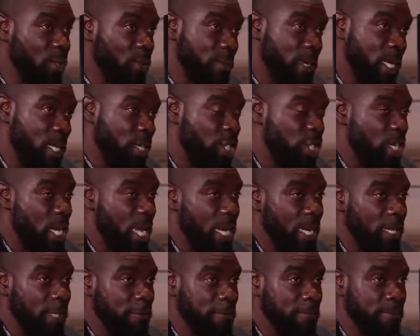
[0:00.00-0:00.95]
to
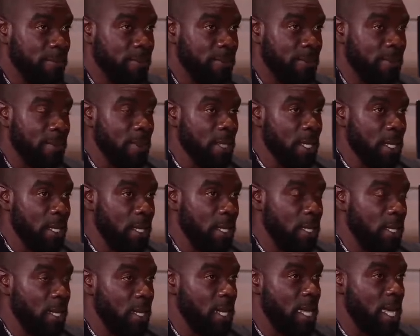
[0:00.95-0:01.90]
mention,
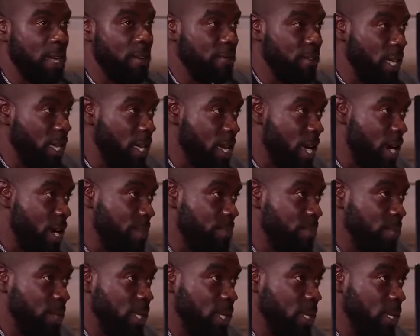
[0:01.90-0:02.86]
you have
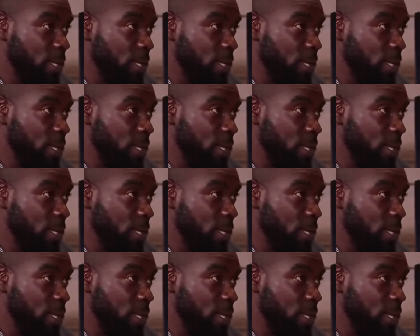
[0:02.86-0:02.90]
ARP,